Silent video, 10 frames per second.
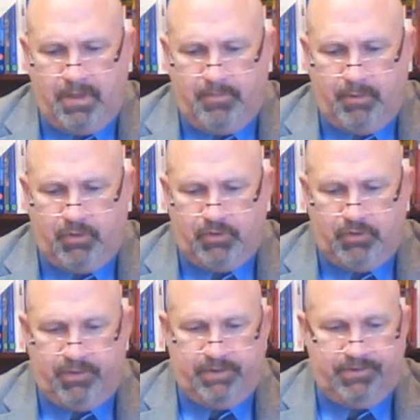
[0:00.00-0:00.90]
Pretty sure
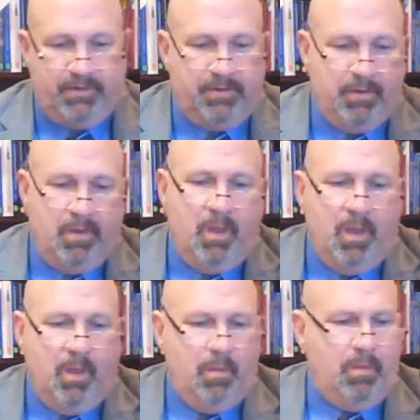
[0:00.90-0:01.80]
it is.
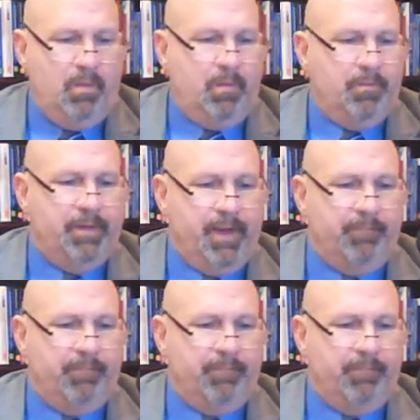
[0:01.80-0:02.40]
Yeah.